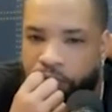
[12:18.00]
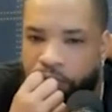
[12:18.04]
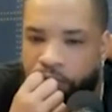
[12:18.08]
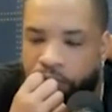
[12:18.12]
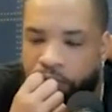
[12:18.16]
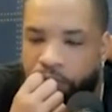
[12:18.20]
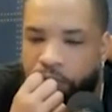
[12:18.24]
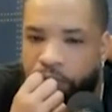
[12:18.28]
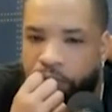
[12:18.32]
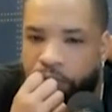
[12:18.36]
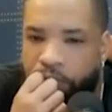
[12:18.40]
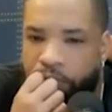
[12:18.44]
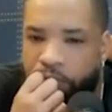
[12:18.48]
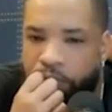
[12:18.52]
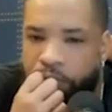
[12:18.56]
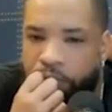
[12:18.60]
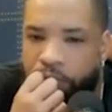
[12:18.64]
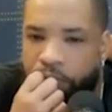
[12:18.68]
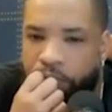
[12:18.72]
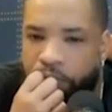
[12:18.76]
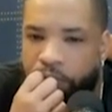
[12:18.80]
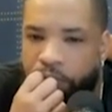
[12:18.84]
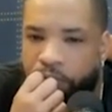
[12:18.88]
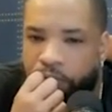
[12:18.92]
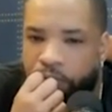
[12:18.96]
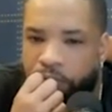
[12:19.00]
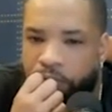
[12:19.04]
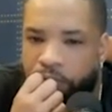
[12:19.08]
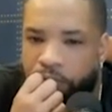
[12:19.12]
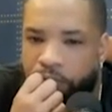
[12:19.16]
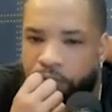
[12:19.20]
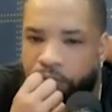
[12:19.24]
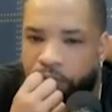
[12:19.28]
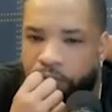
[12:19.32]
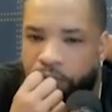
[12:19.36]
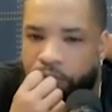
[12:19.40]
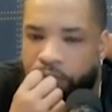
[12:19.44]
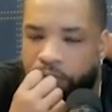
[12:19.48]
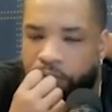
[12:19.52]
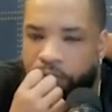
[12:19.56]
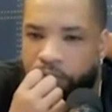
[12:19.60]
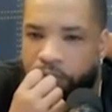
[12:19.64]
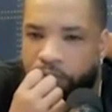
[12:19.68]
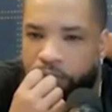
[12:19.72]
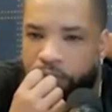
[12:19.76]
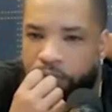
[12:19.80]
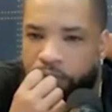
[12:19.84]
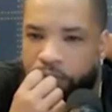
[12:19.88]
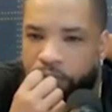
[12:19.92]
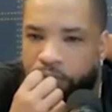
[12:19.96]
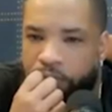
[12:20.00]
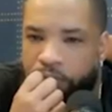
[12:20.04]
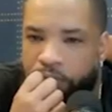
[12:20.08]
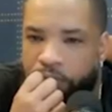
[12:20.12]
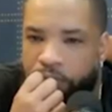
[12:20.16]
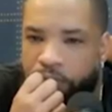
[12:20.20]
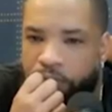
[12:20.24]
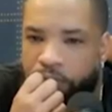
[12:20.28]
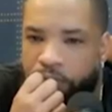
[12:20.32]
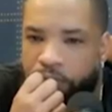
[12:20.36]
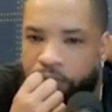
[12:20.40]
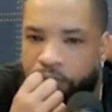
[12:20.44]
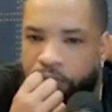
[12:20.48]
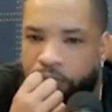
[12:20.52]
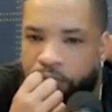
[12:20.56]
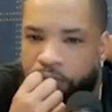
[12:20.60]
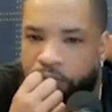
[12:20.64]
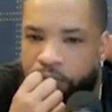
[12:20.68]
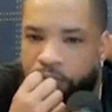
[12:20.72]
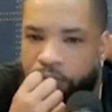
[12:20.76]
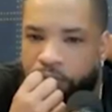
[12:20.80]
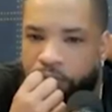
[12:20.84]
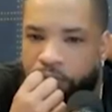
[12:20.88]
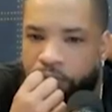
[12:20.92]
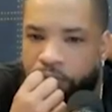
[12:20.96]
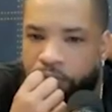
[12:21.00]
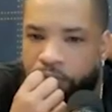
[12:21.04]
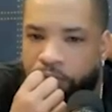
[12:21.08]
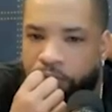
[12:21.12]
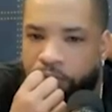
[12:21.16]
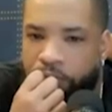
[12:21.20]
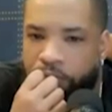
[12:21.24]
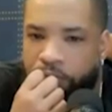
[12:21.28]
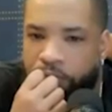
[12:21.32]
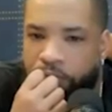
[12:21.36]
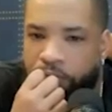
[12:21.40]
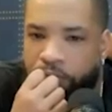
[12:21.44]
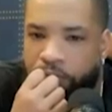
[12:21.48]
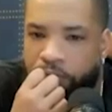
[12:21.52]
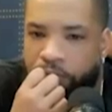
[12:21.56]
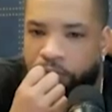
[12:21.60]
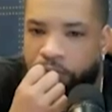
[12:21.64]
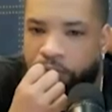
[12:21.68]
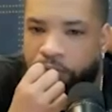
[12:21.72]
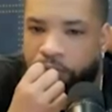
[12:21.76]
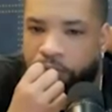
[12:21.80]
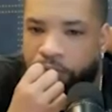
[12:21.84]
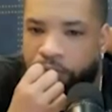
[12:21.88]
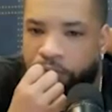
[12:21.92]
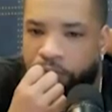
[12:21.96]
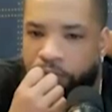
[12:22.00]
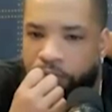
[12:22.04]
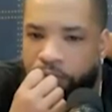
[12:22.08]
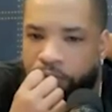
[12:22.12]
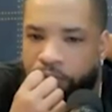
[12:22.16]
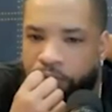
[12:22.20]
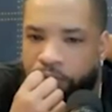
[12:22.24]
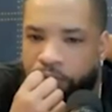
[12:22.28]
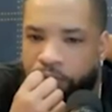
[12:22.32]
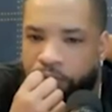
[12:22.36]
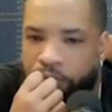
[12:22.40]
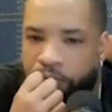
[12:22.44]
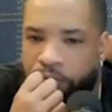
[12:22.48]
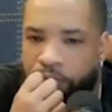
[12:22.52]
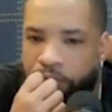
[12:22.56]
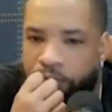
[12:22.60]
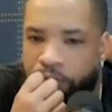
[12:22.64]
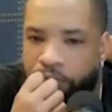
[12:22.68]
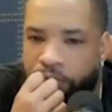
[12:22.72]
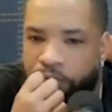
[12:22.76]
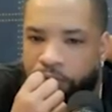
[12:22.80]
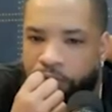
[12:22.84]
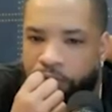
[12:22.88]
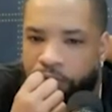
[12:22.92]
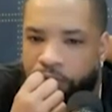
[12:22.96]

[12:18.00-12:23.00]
(silent)